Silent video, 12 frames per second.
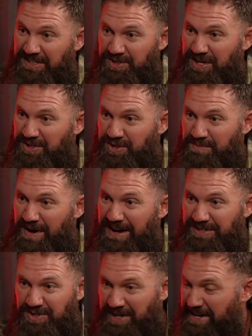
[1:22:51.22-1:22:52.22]
going to change their
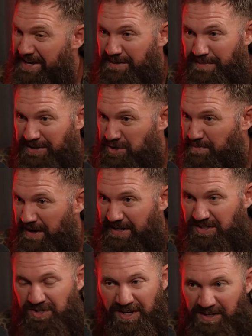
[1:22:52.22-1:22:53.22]
minds. Like I got a bunch of
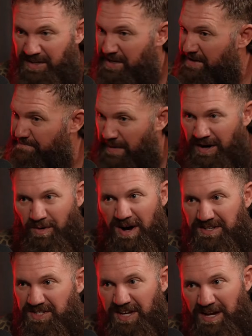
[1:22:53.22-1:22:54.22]
buddies like,
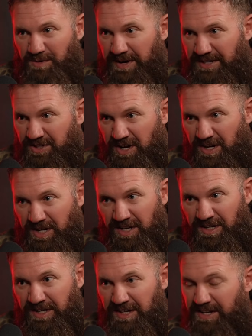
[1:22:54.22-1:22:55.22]
marijuana is the gateway drug.
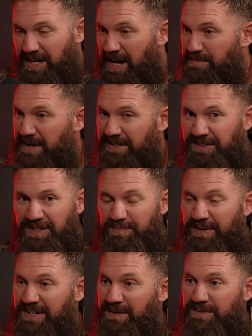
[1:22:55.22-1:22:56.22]
And I'm like, look,
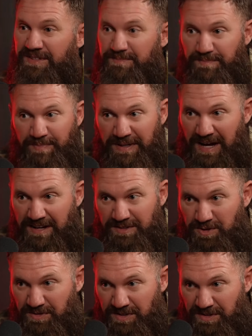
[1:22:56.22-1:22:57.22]
man, I'm going to be
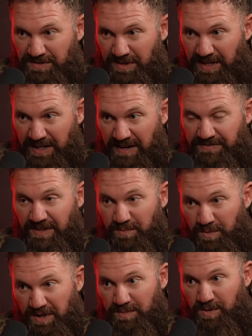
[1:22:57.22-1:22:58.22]
honest with you. Like I've
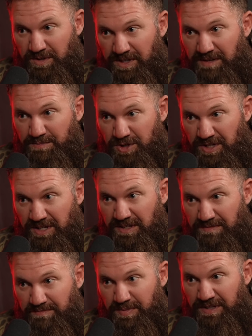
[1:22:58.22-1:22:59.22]
done way more dumb
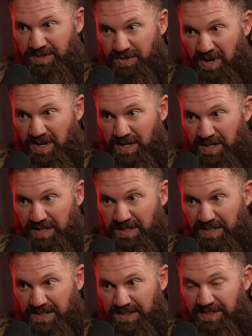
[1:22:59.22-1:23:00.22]
shit being drunk
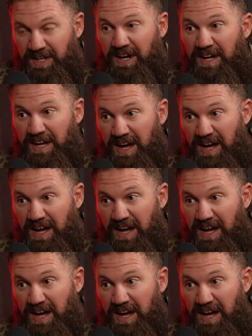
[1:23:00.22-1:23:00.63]
than I